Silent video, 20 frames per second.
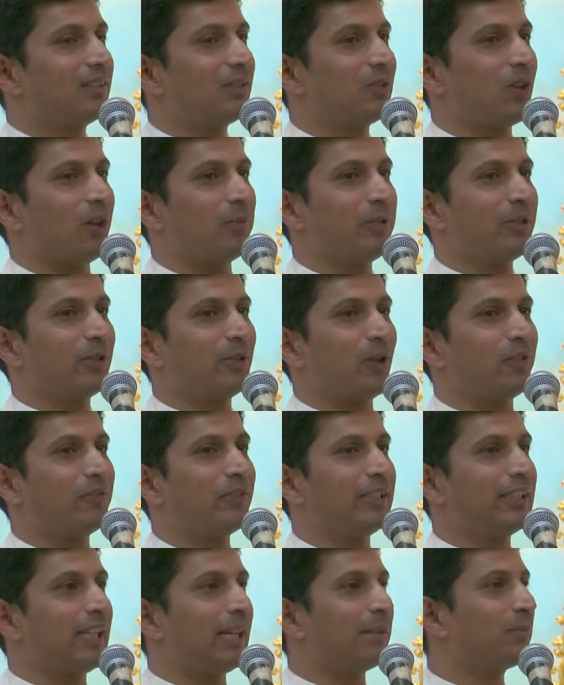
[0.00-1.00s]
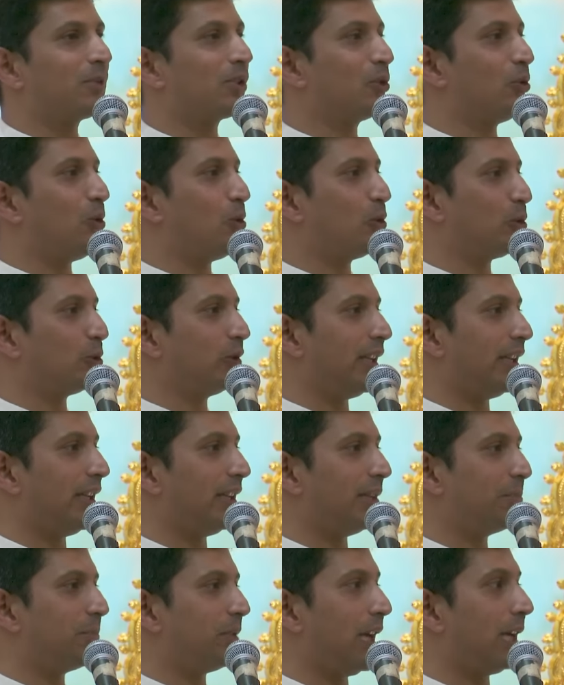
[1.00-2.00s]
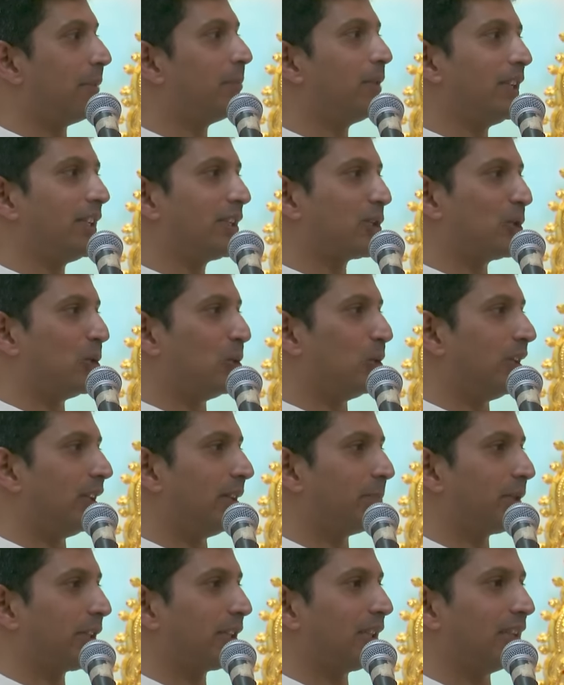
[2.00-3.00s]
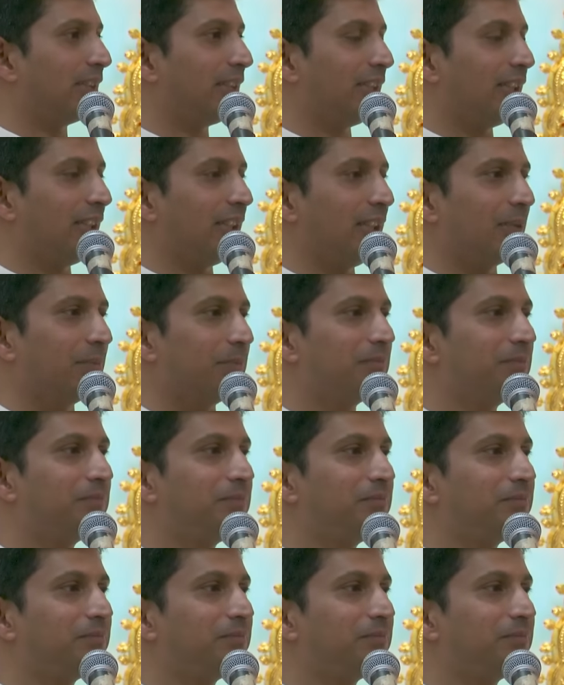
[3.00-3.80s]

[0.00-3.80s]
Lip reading: Swami would oftentimes go to the primary school in Prashanthi Nilayam,